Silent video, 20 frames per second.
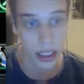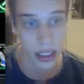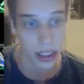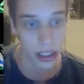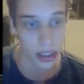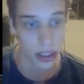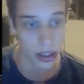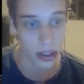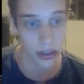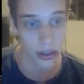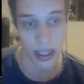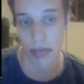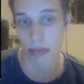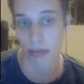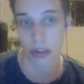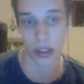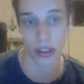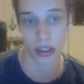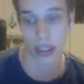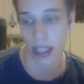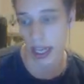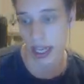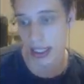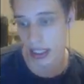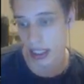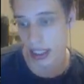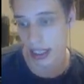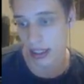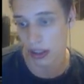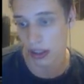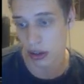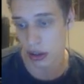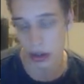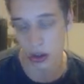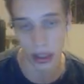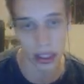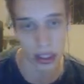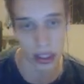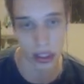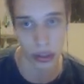So him just cancelling the
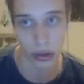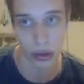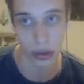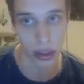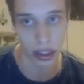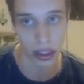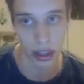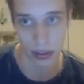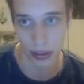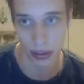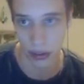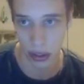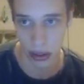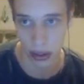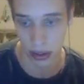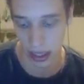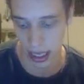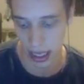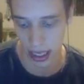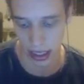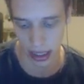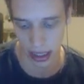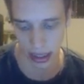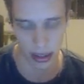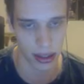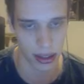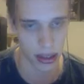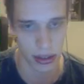third isn't good enough if he only has,